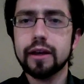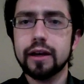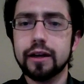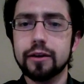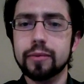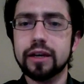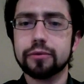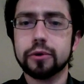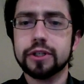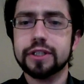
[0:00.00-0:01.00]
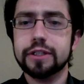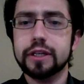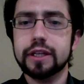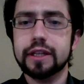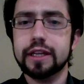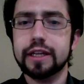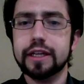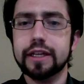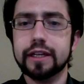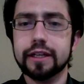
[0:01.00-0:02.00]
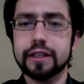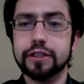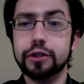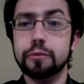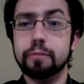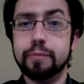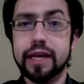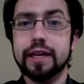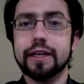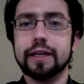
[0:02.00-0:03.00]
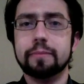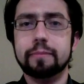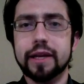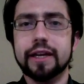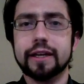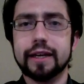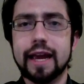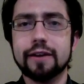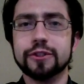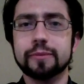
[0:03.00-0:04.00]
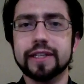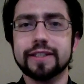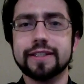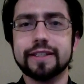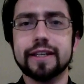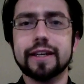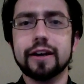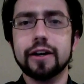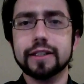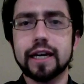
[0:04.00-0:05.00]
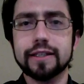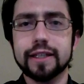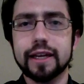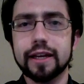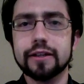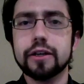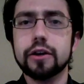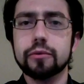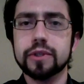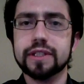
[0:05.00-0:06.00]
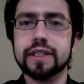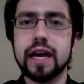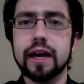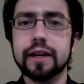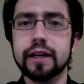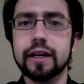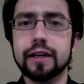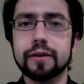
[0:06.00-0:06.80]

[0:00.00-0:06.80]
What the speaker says: And of course, the two big announcements on that day was that